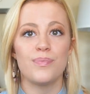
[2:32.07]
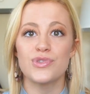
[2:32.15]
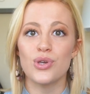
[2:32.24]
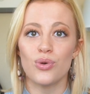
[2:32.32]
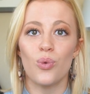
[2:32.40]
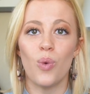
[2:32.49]

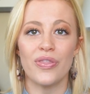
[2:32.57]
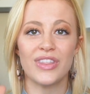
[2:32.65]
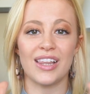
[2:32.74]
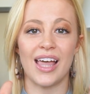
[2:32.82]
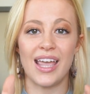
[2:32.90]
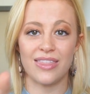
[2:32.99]
So you'll want
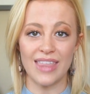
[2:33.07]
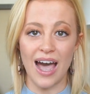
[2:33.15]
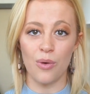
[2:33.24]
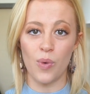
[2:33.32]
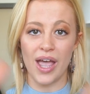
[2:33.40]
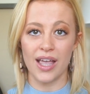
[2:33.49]
the light
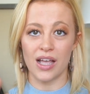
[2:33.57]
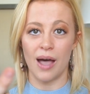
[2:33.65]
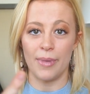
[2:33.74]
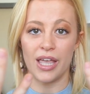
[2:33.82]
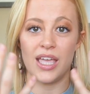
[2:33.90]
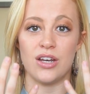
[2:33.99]
that way
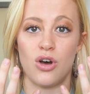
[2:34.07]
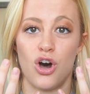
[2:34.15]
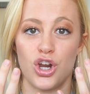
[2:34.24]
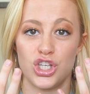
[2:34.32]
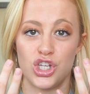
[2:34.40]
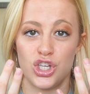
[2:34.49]
coming in
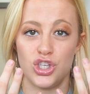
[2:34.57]
onto